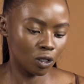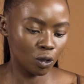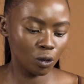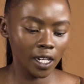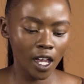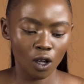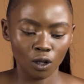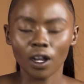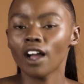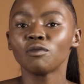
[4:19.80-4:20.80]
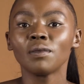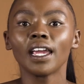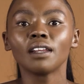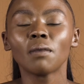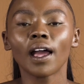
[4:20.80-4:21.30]
Coolio! I've
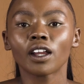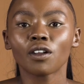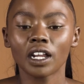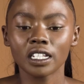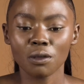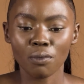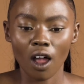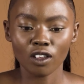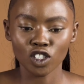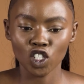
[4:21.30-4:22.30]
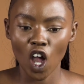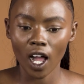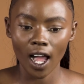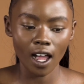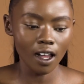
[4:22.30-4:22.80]
made my crazy brows darker,